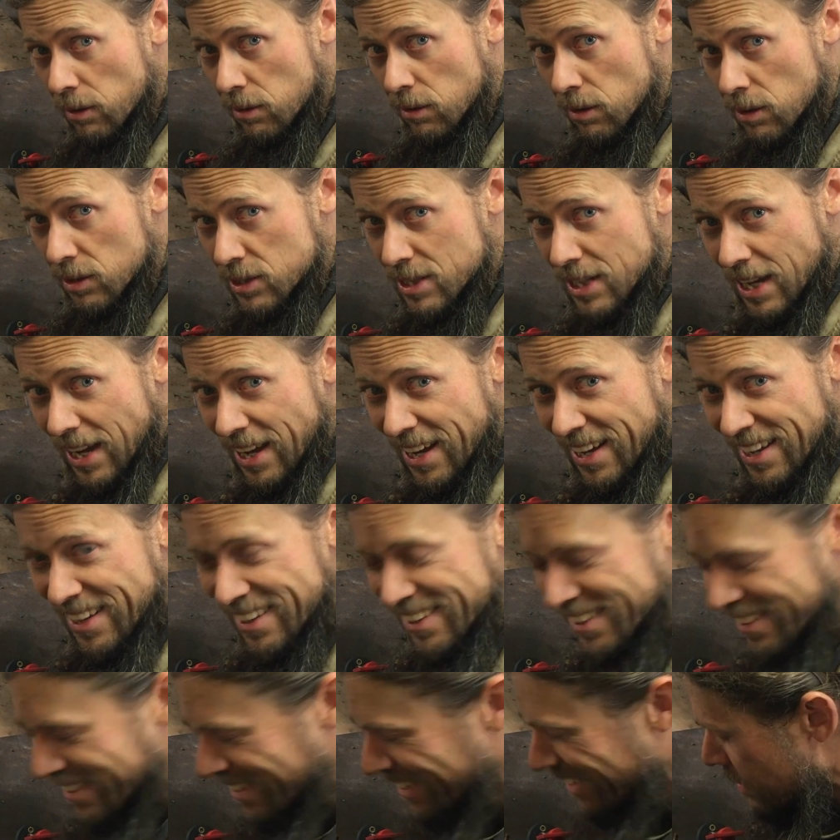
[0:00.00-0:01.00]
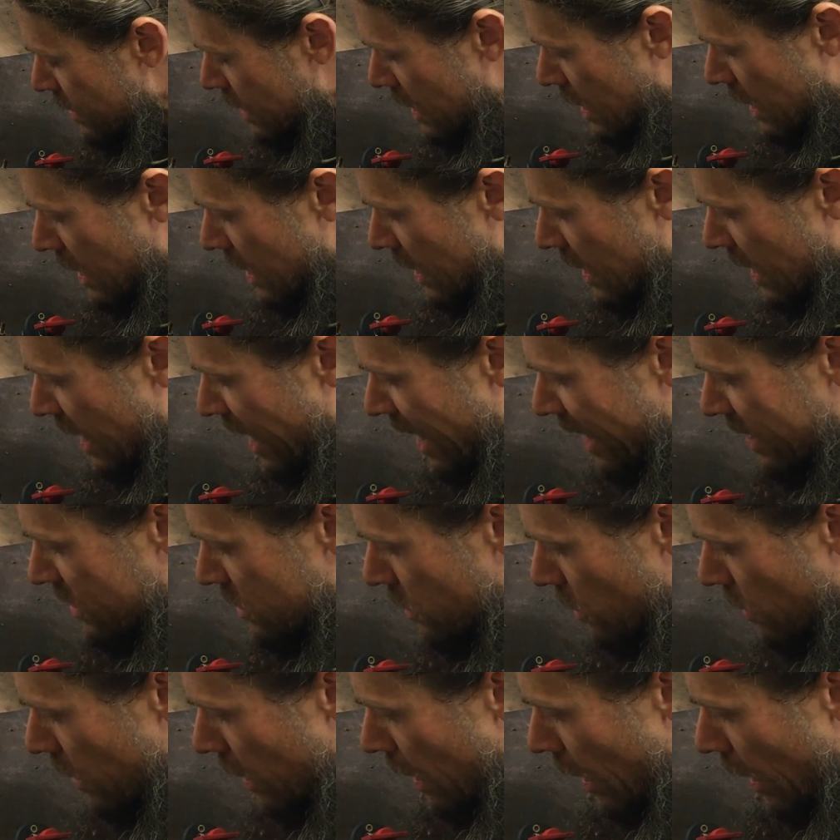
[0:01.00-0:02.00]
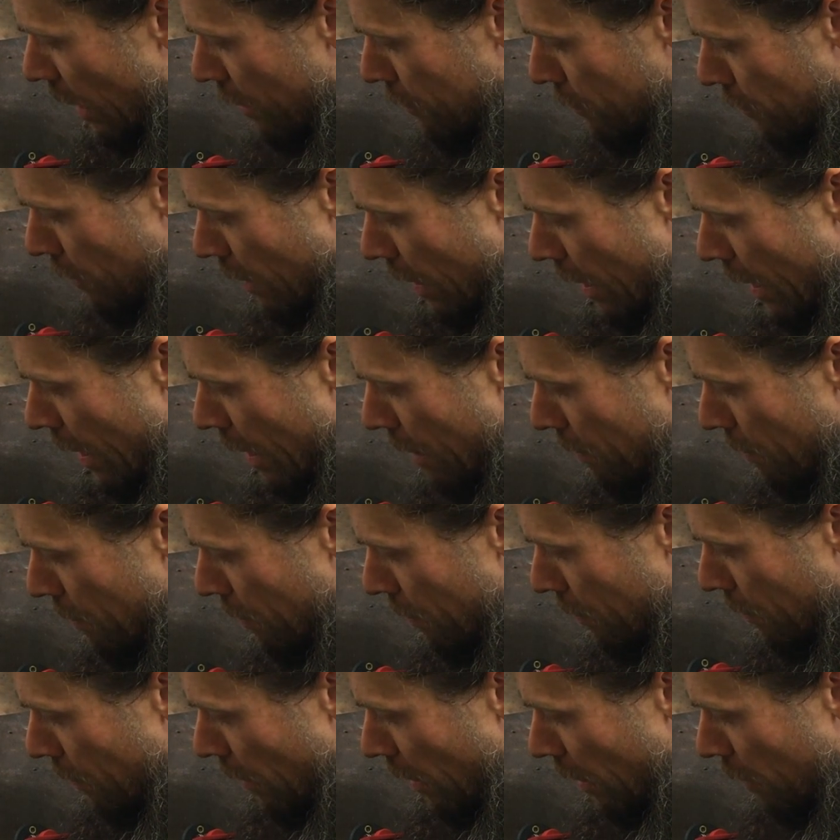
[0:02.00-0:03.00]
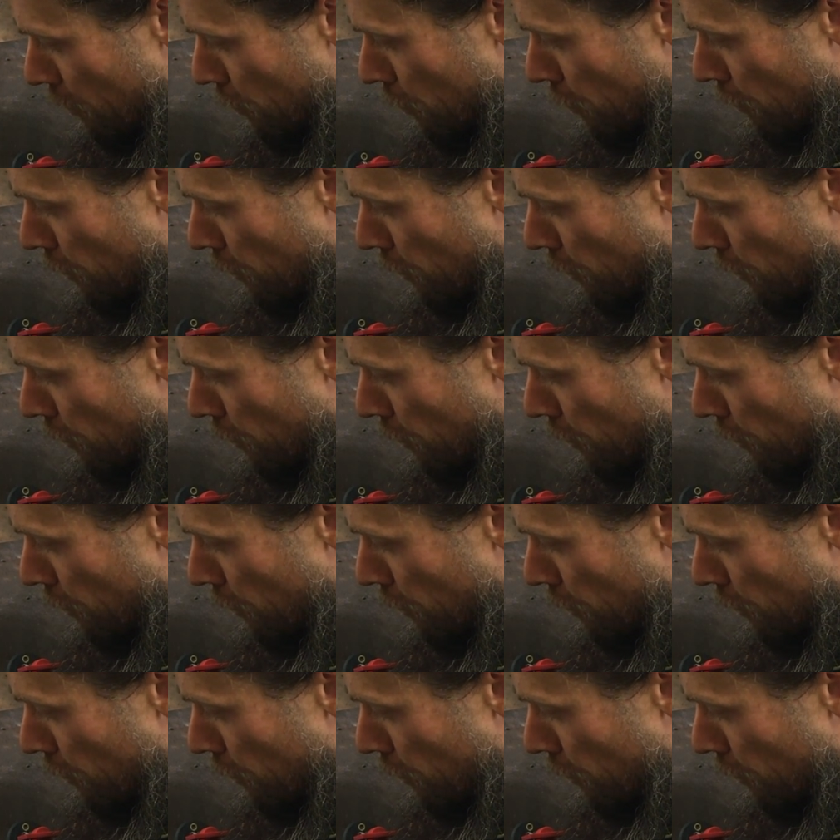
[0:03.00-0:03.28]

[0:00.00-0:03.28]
Thursday? Yeah, it's only 100 amp, 100